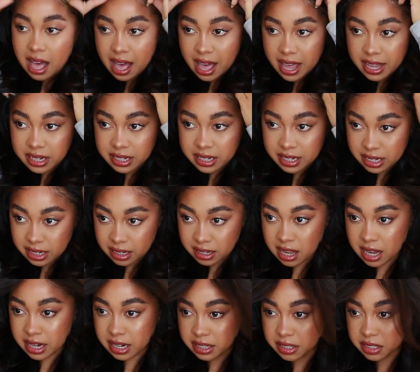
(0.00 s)
I did
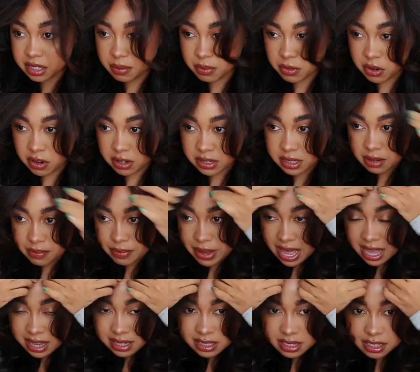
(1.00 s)
cut in some curtain
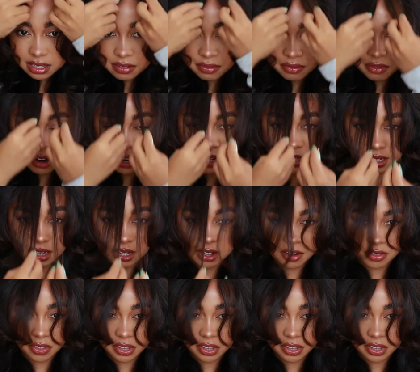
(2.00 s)
bangs in the front here.